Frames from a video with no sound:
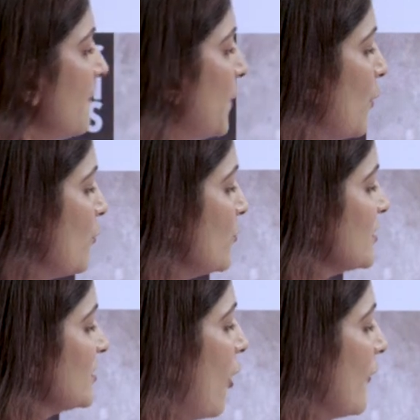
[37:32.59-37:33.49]

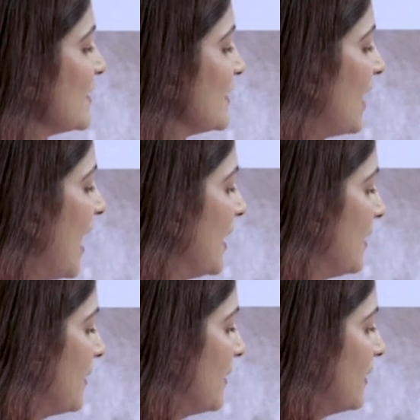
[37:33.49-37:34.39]
Boguslavsky
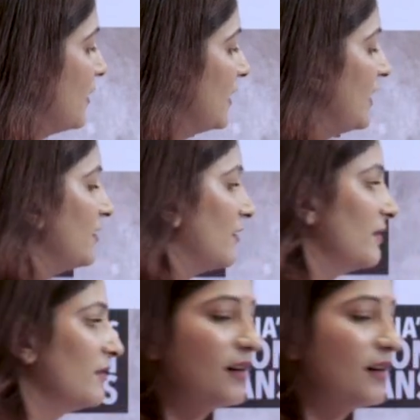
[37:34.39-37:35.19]
crater.